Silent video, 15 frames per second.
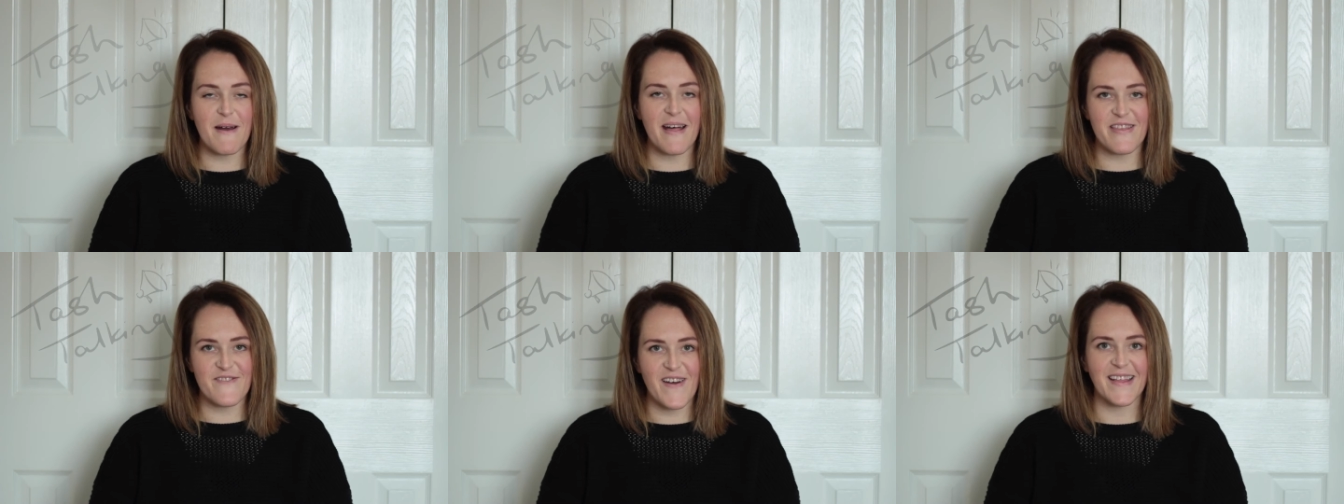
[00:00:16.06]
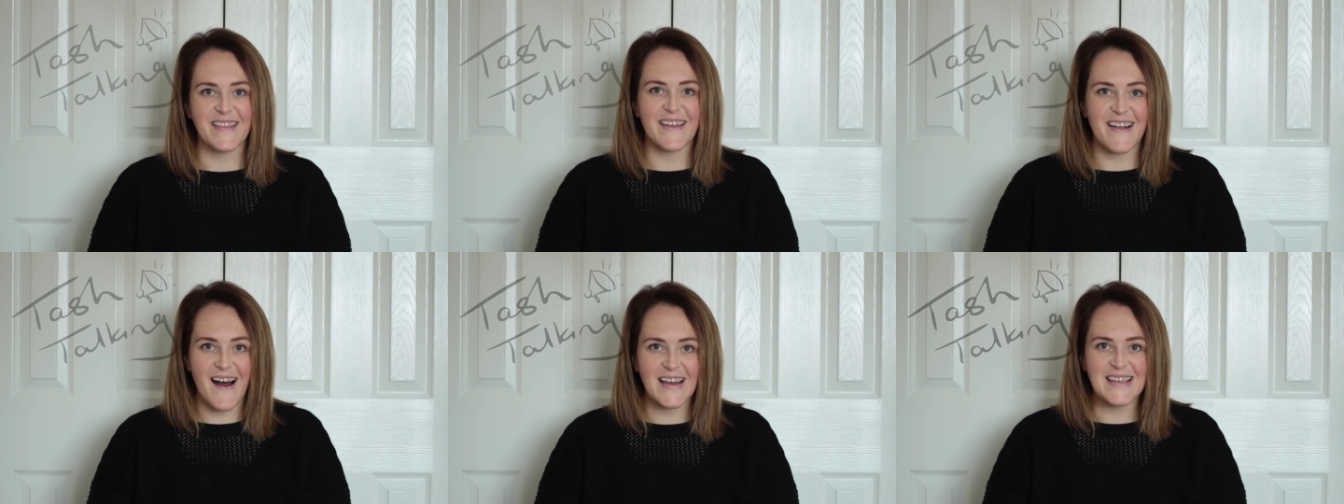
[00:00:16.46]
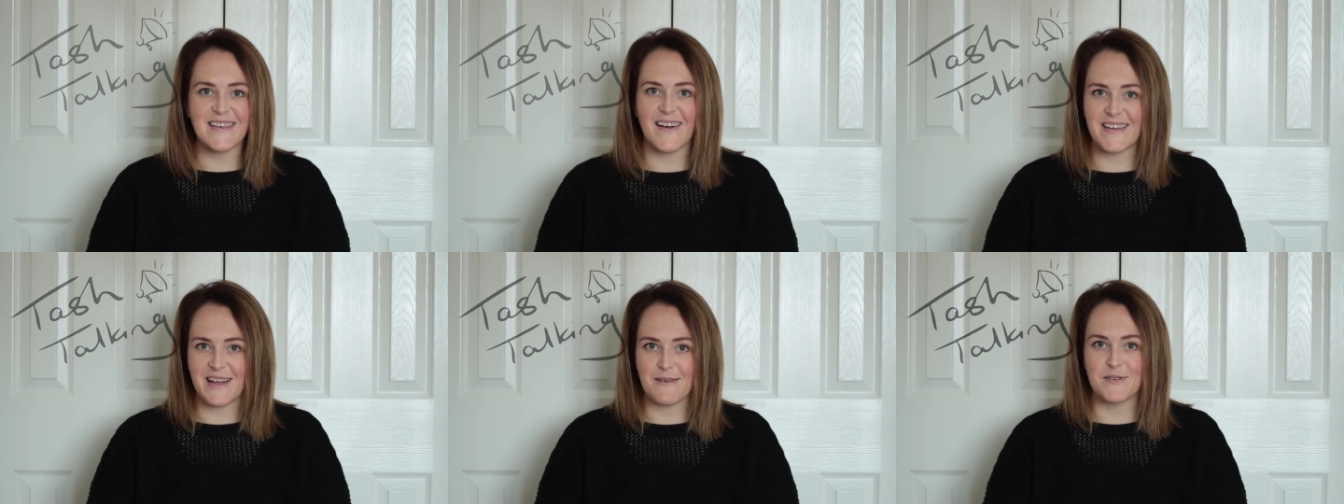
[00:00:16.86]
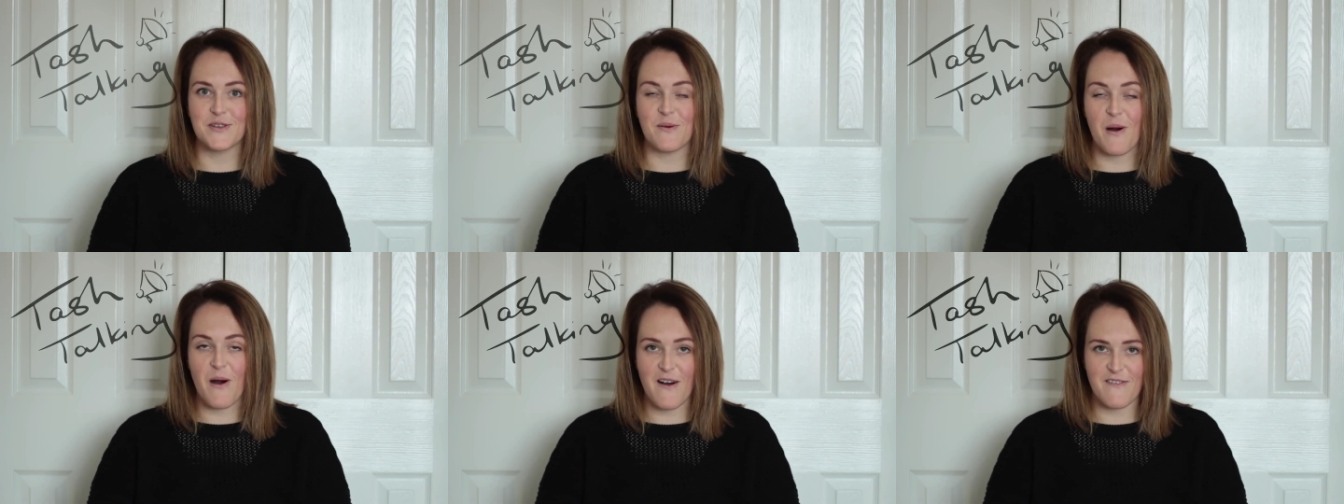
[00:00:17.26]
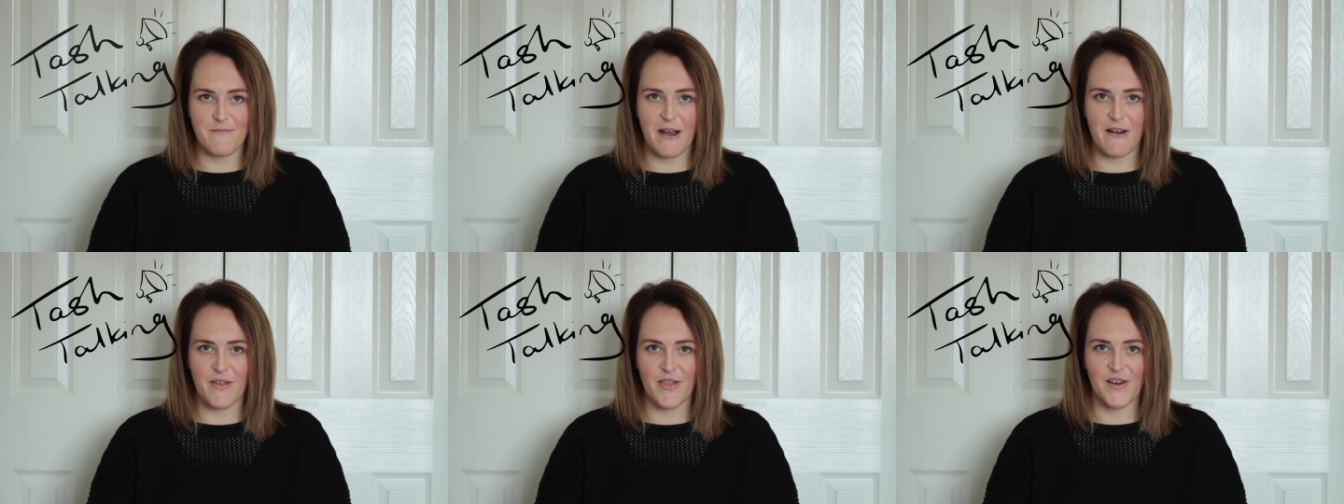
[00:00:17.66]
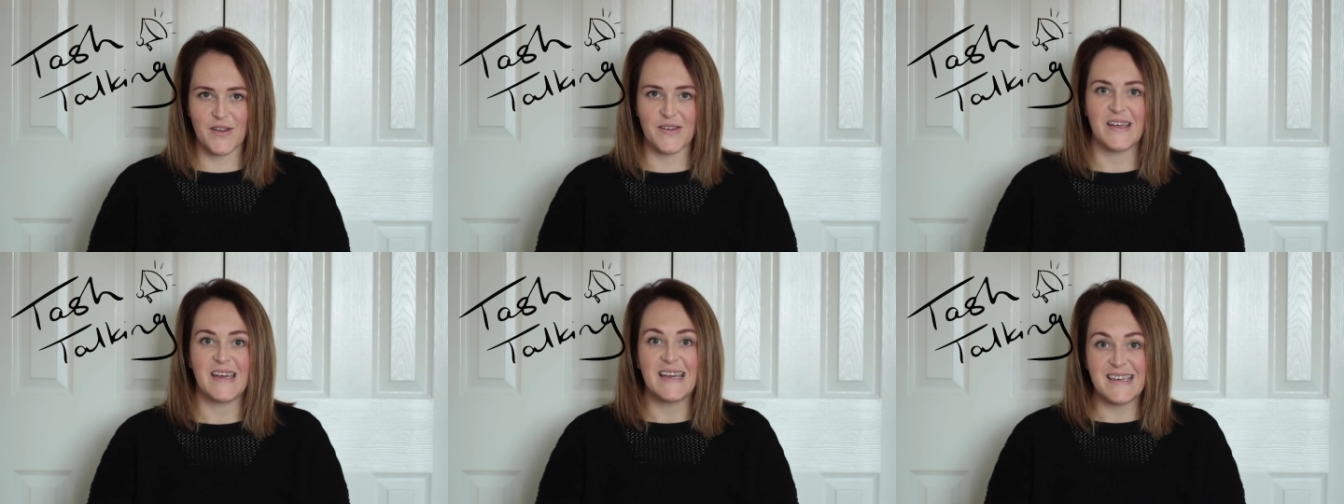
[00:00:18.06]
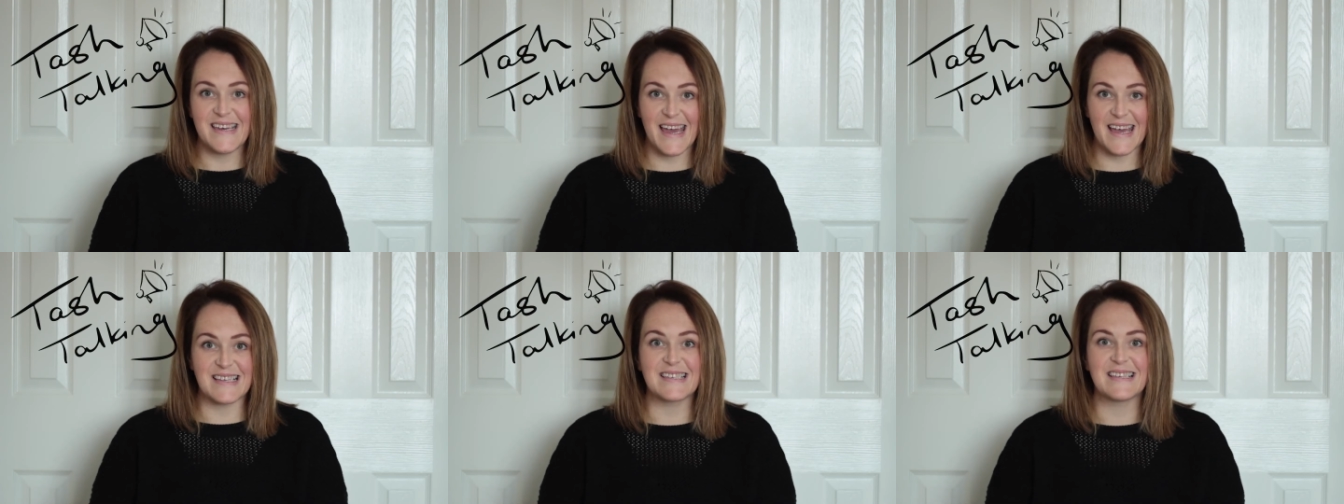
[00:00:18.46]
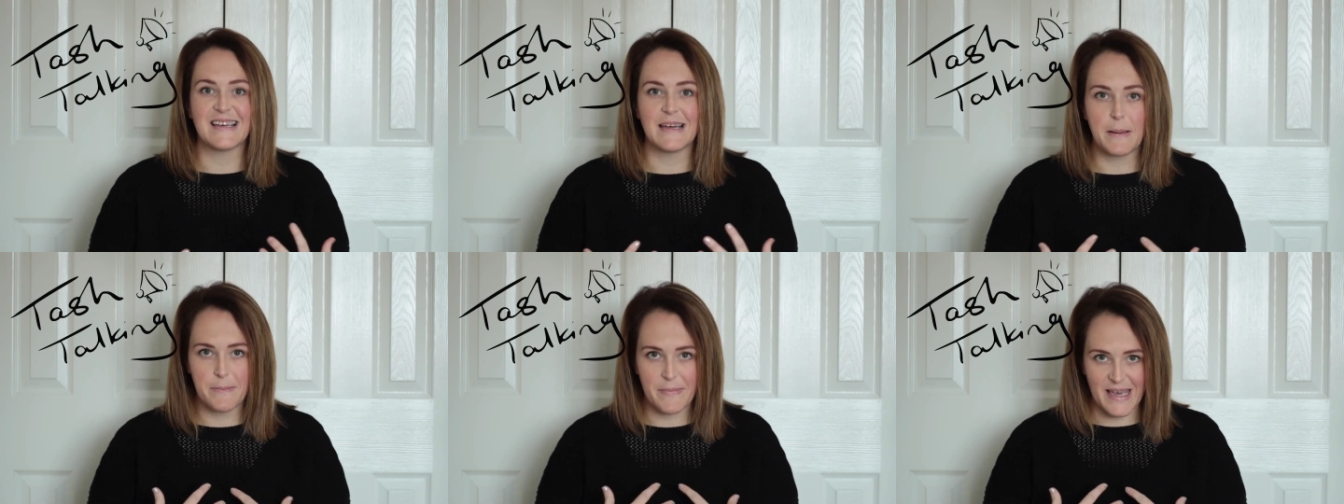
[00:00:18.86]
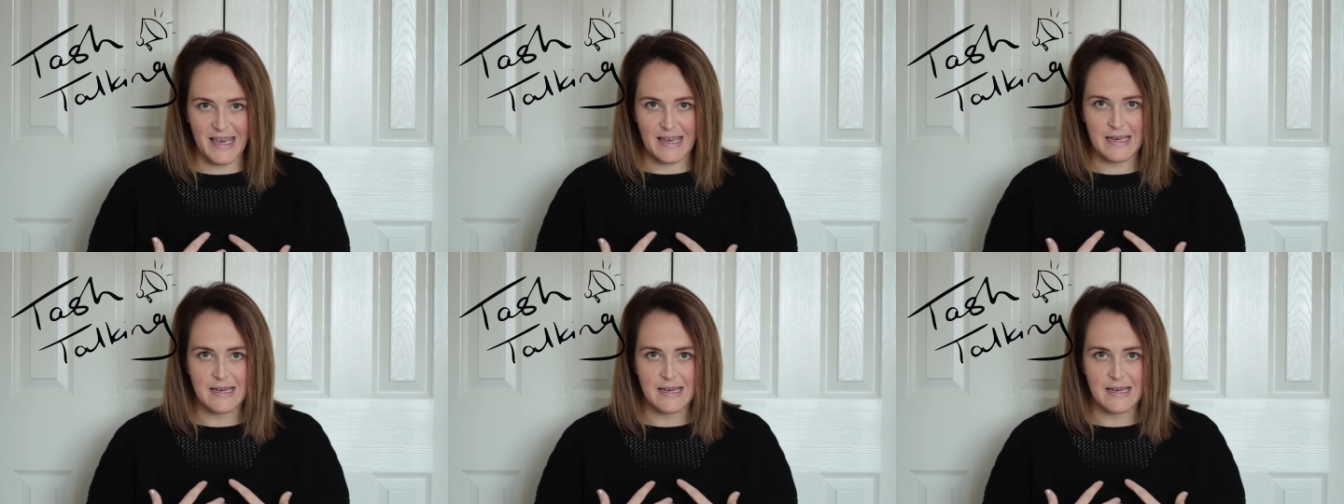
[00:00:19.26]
about the fact that I signed up to a half marathon. Yes, me.